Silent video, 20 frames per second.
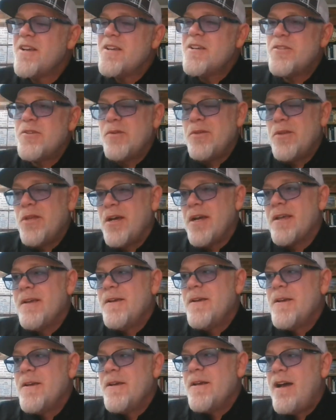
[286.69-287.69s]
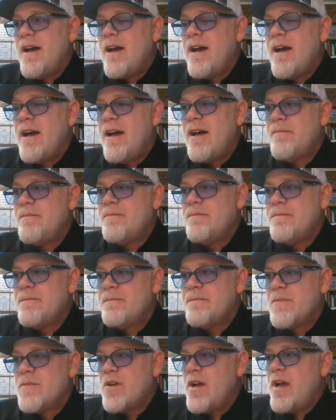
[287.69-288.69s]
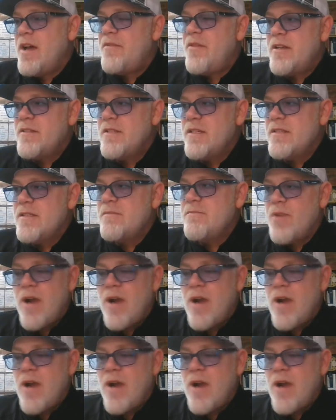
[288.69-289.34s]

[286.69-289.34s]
So look, do I have autism?